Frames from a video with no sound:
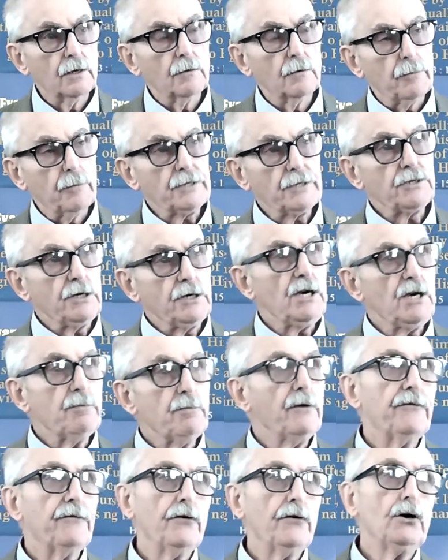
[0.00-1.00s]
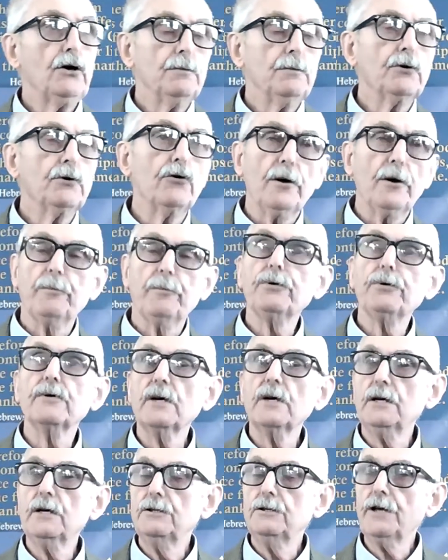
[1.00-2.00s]
But to keep a firm grip
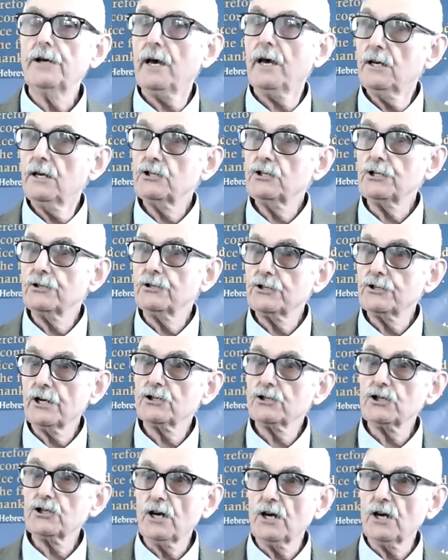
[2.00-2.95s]
in days such